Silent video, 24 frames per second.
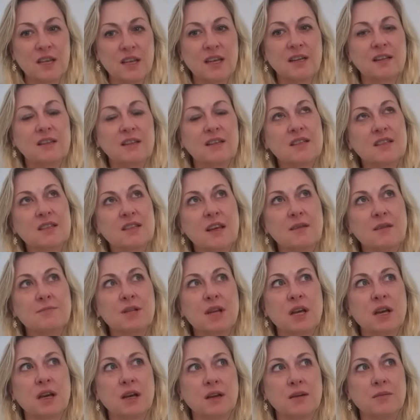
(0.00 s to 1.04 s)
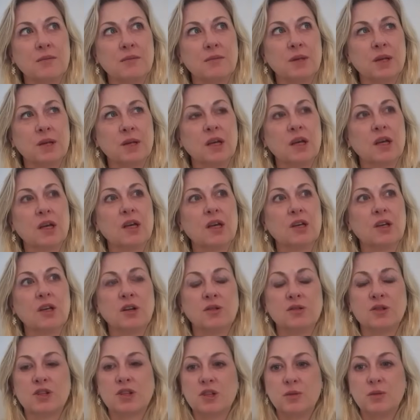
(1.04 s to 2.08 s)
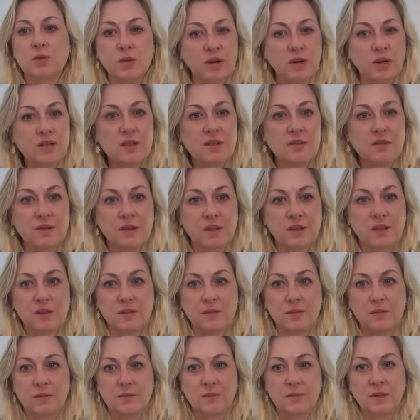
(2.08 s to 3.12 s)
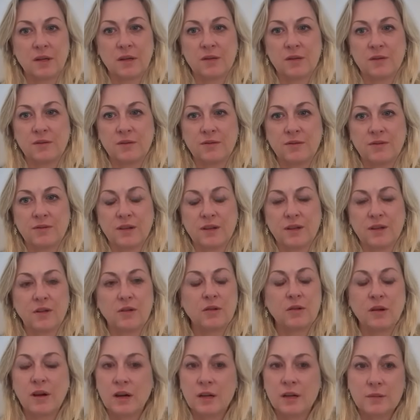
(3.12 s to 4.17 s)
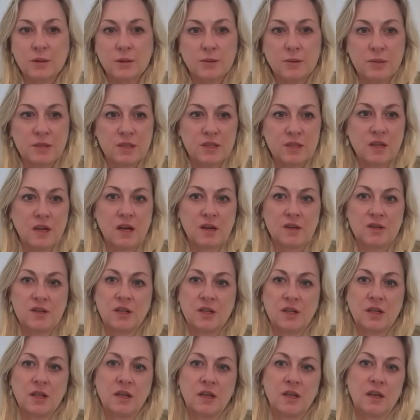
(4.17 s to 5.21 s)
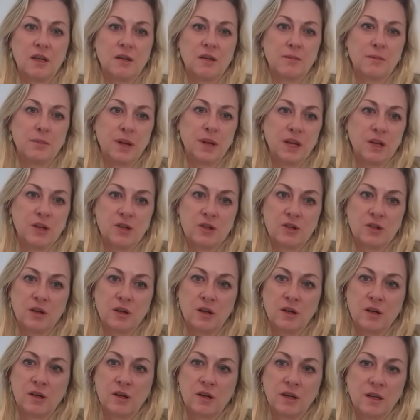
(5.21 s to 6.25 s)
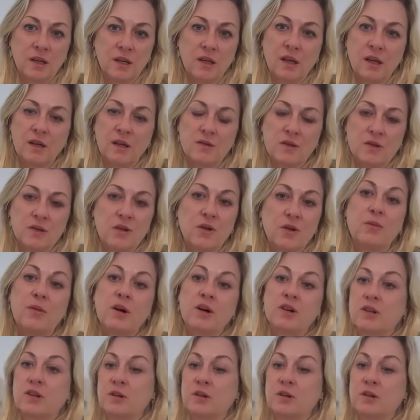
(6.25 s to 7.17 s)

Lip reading: And at the same time, she was the victim of incredible misogyny and patriarchy. And so much